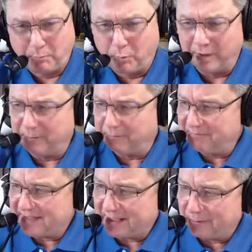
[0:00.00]
Well,
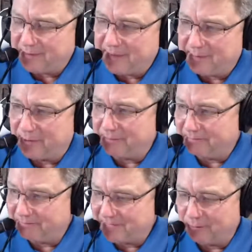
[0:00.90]
I remember
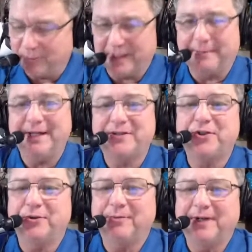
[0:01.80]
when I met
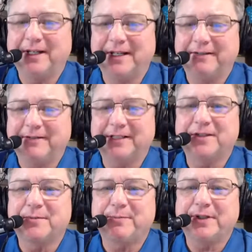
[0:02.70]
you, and I've got
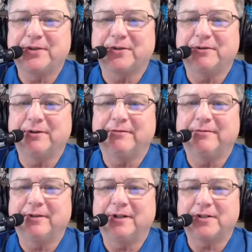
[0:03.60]
this picture of
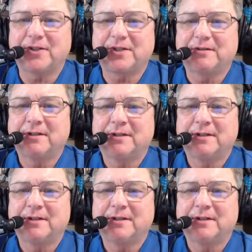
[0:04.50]
us